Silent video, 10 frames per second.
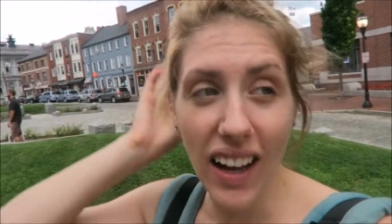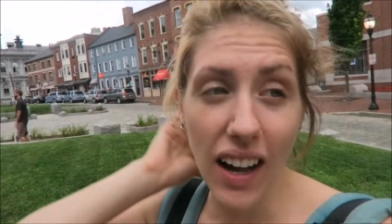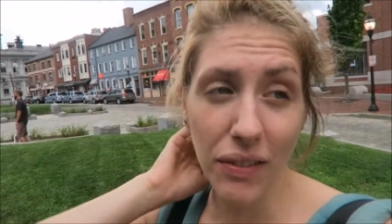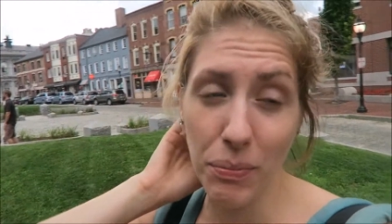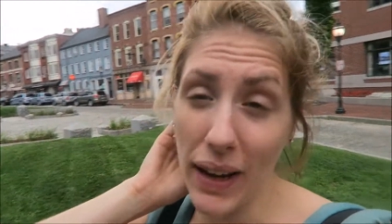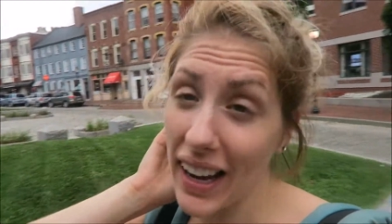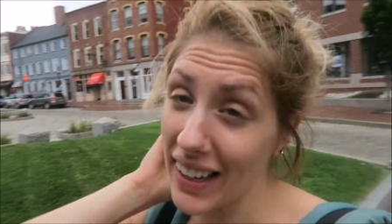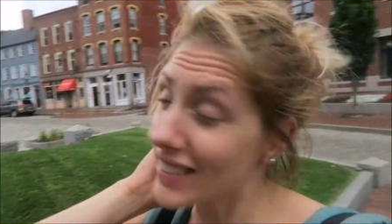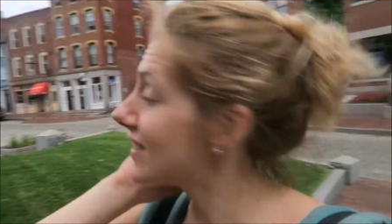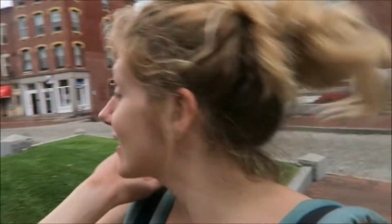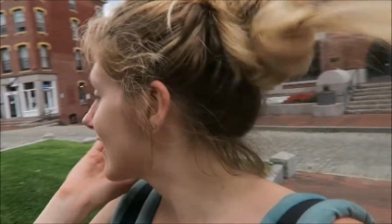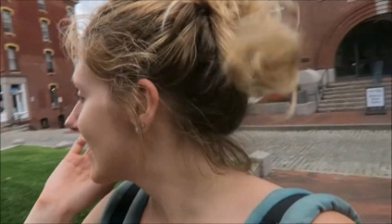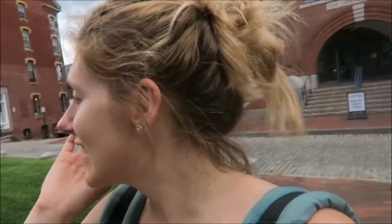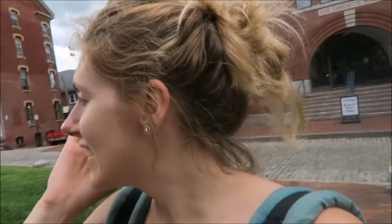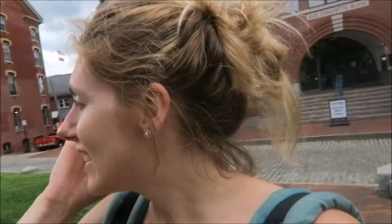love Maine.
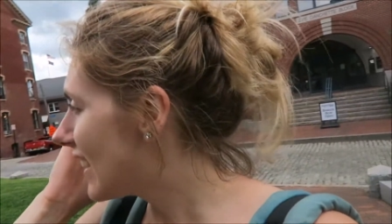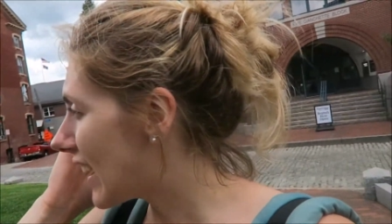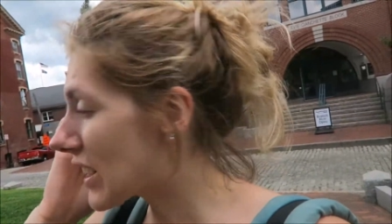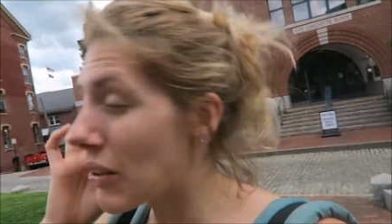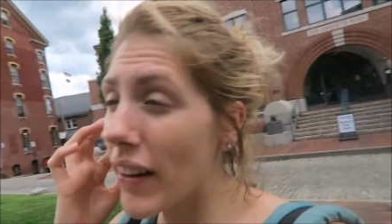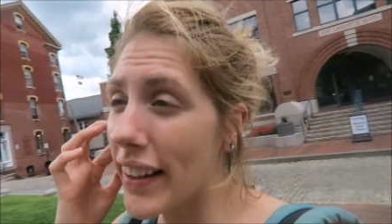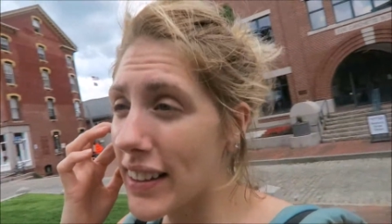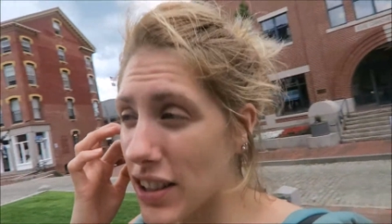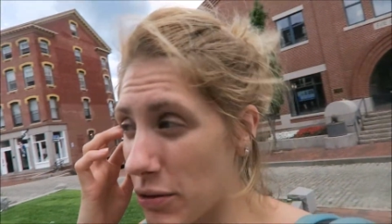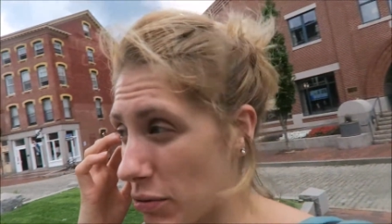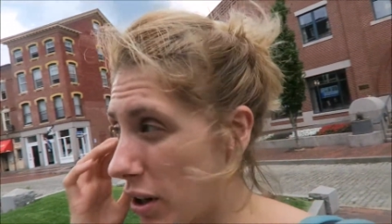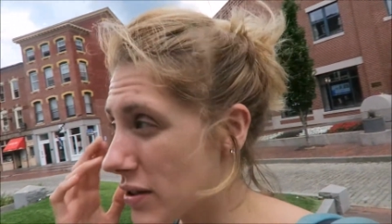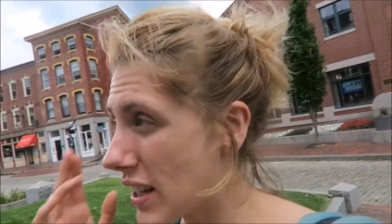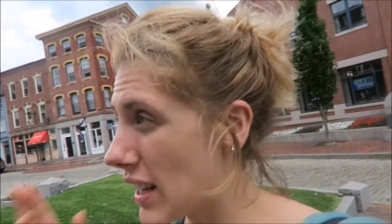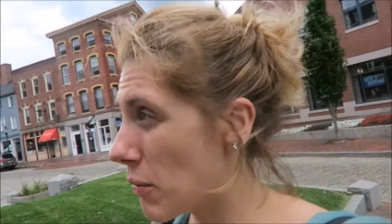I don't like this
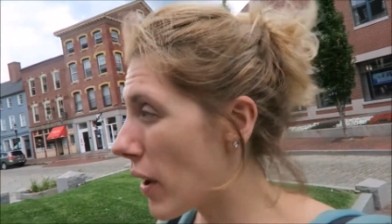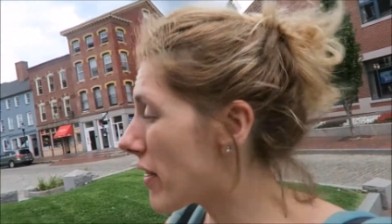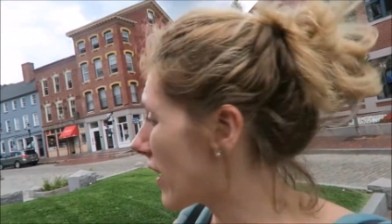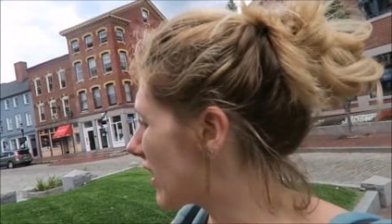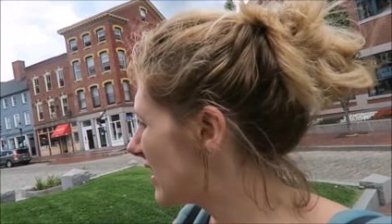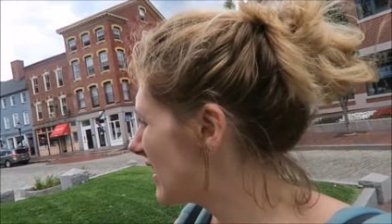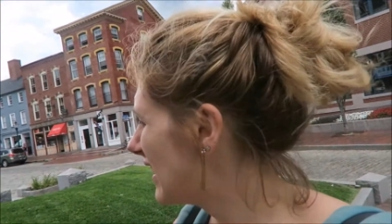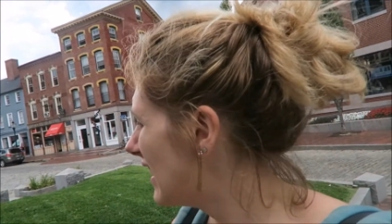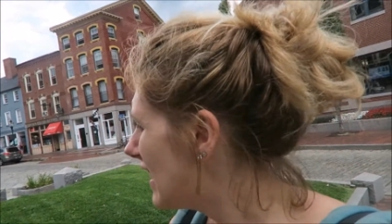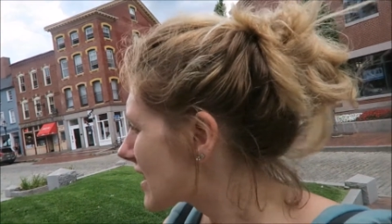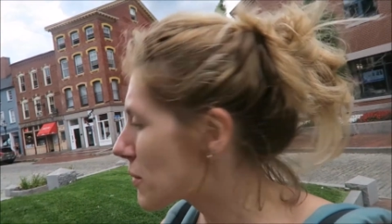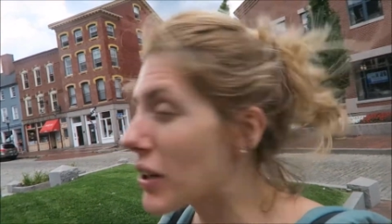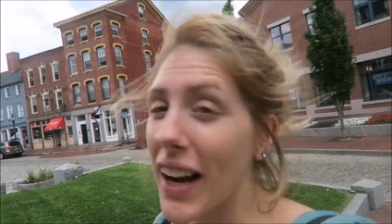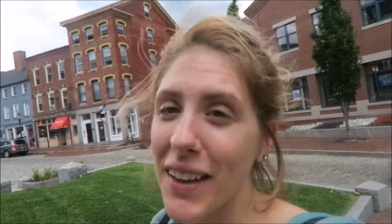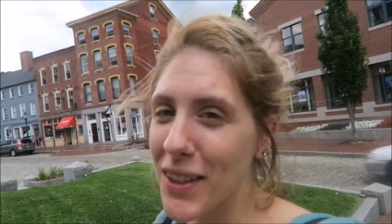gross heat weather. Some
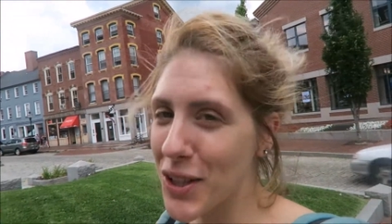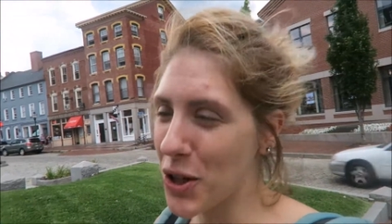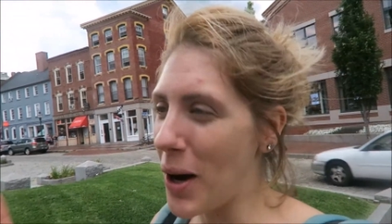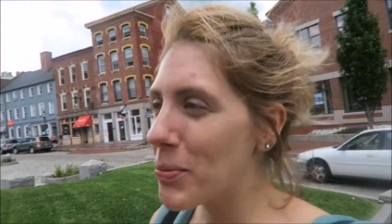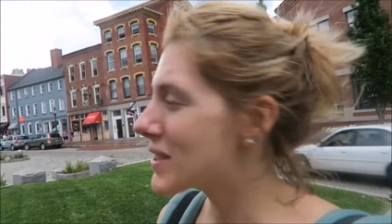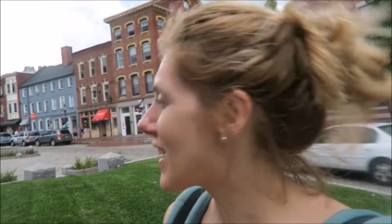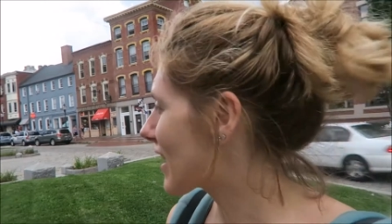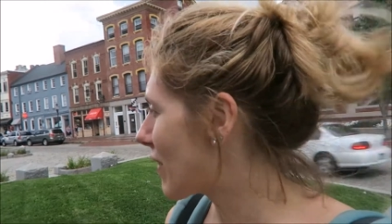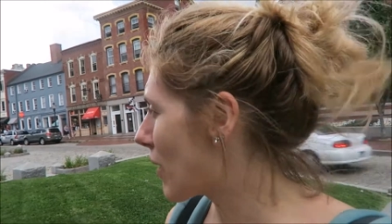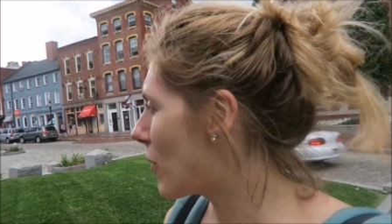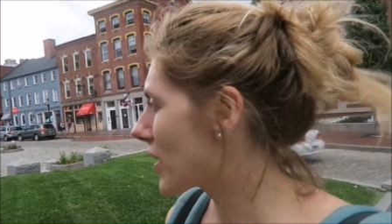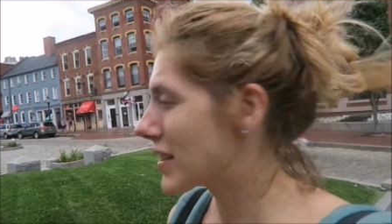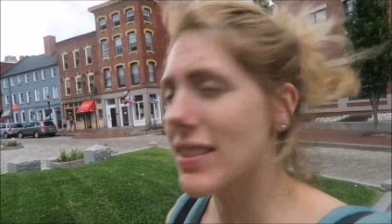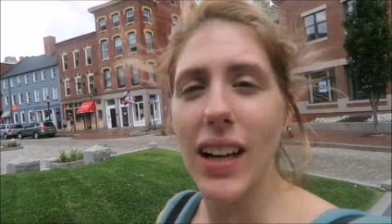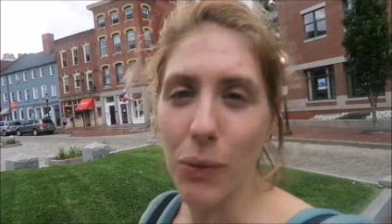guy in the shop was like, if I wanted
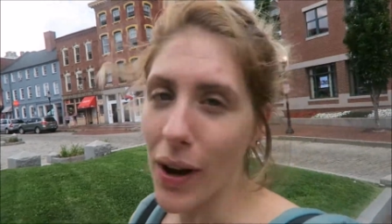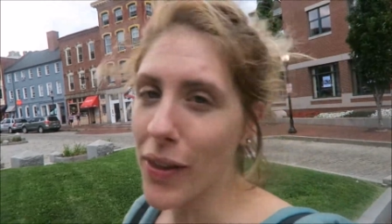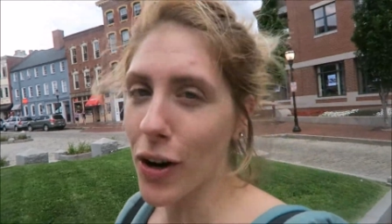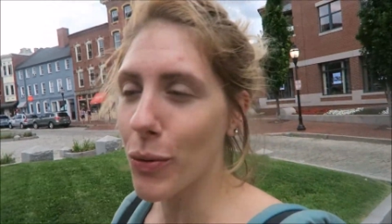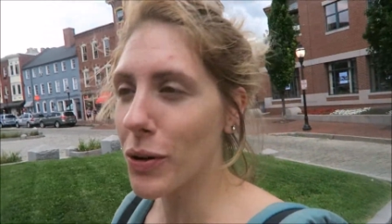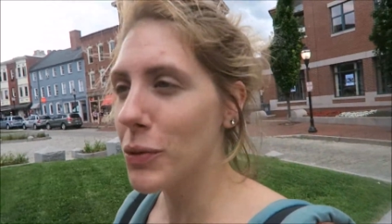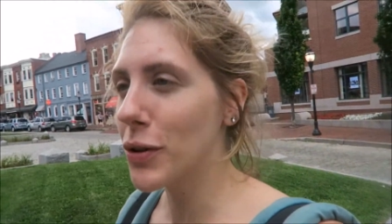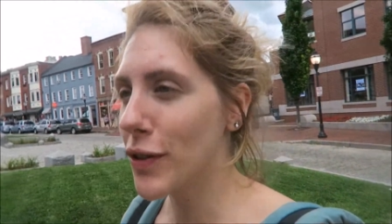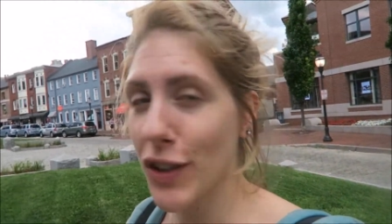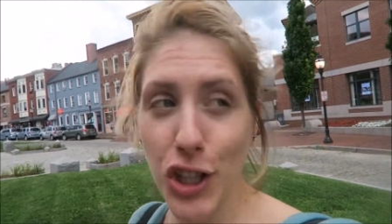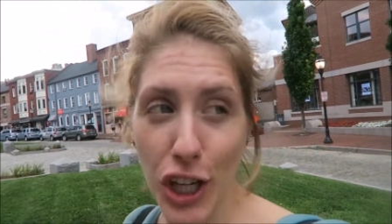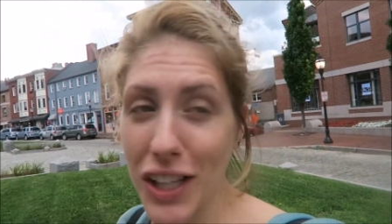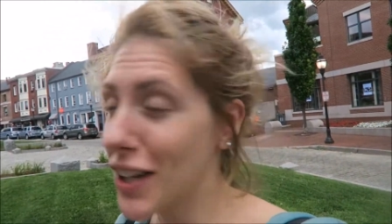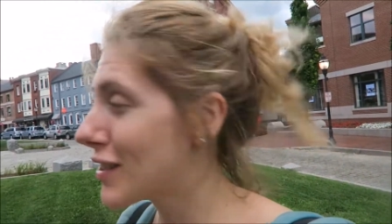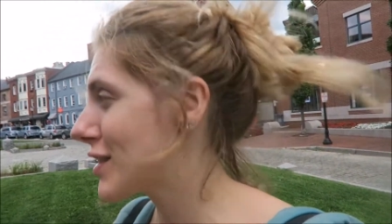this kind of weather, I would have moved to
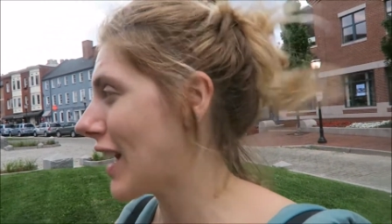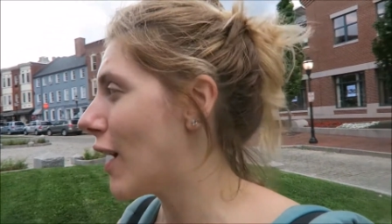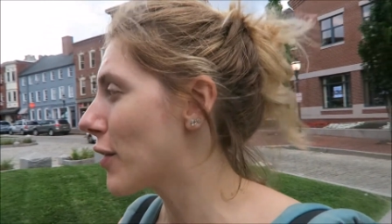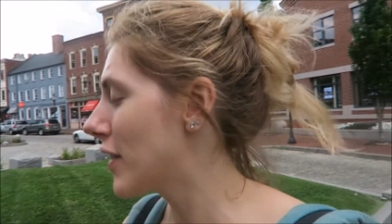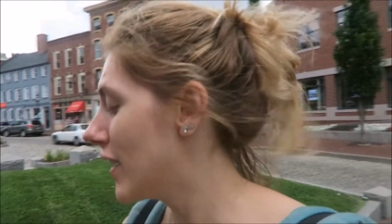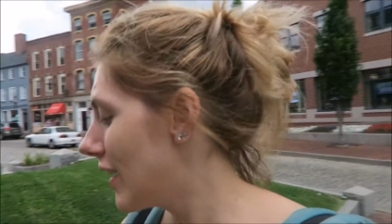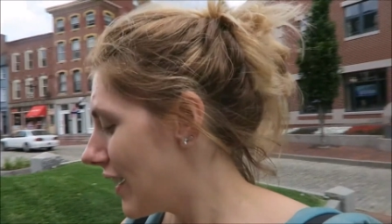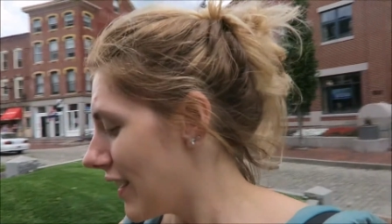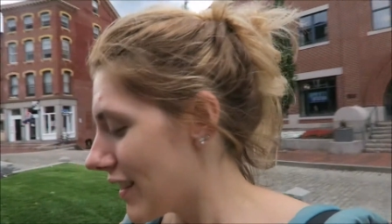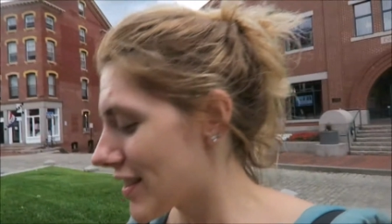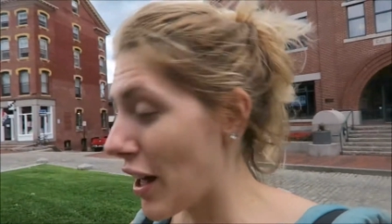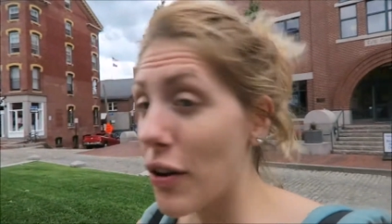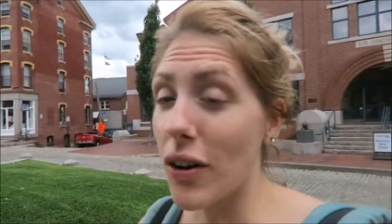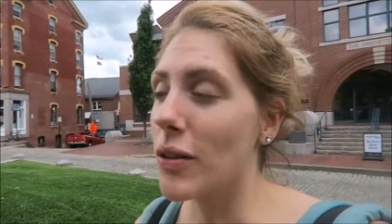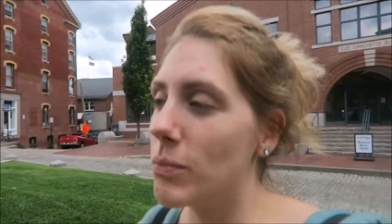Virginia or south, south
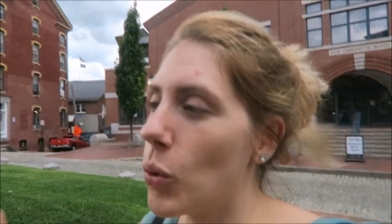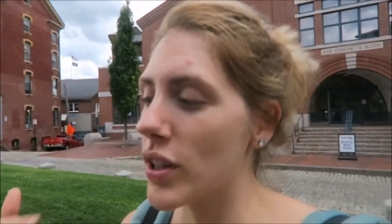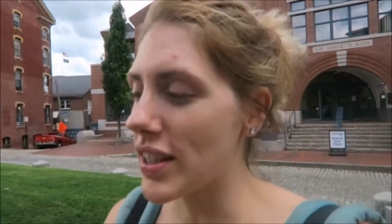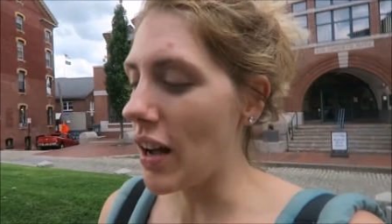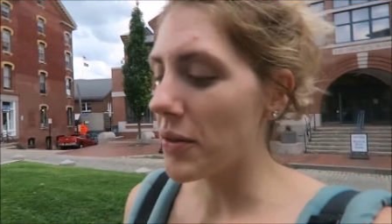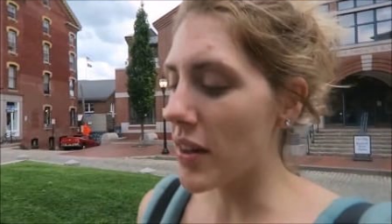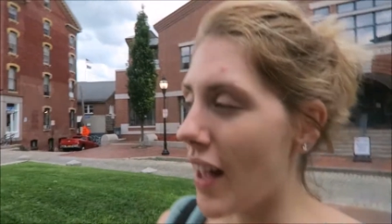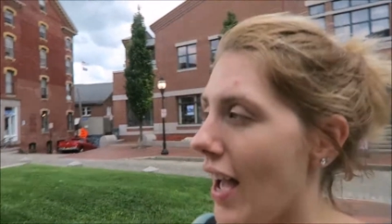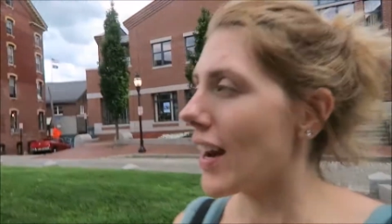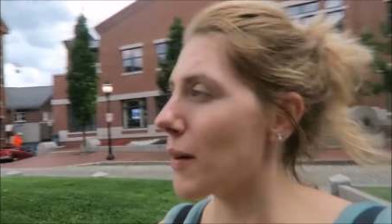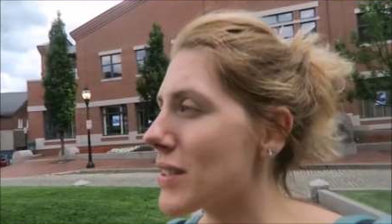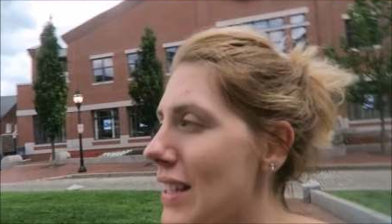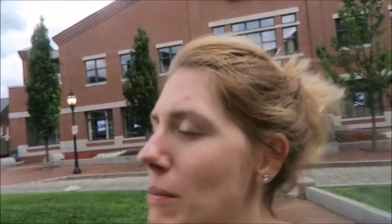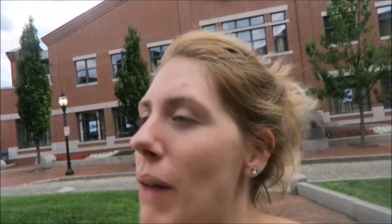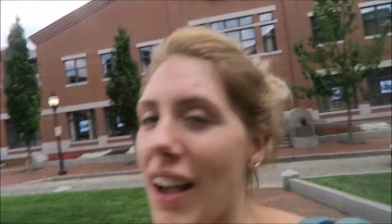or more south than that. And I was
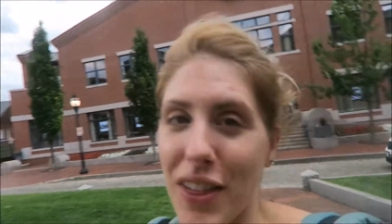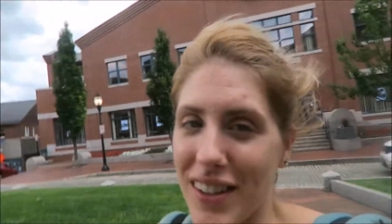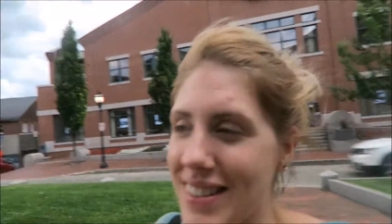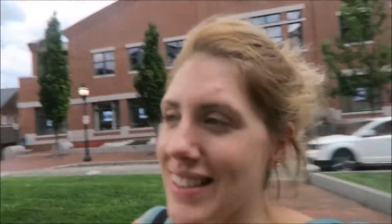like, my thoughts